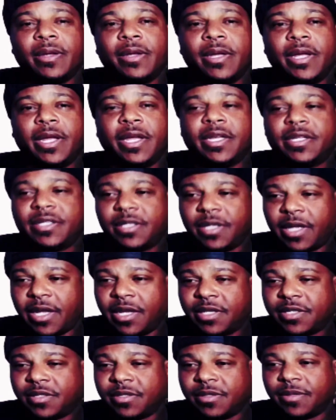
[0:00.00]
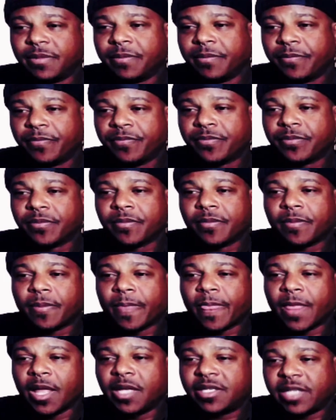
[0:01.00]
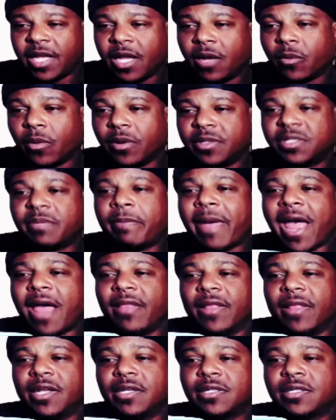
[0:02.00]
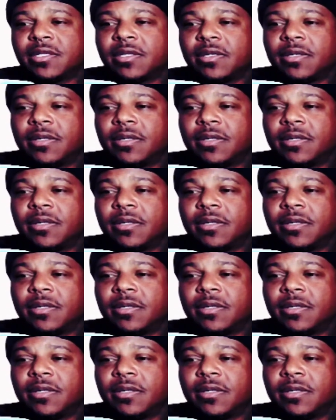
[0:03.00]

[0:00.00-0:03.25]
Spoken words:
It's equal, it's balanced.